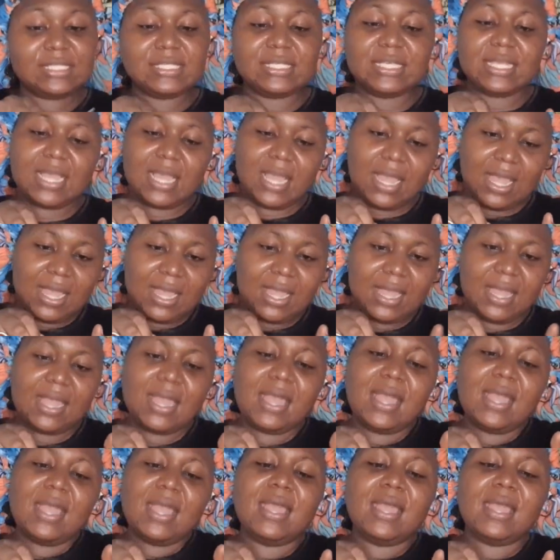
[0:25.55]
Yeah,
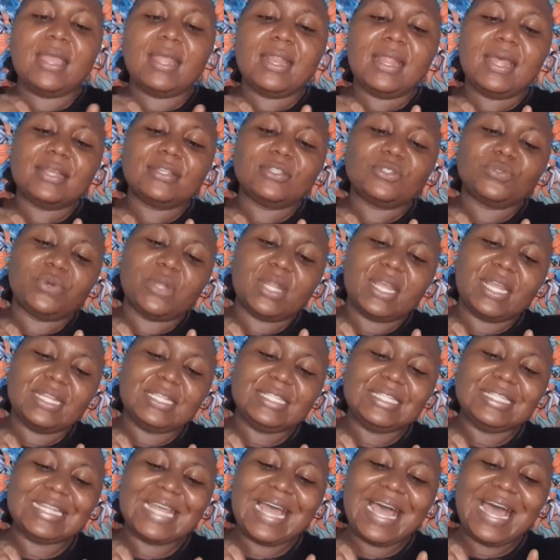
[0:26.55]
that is what I did.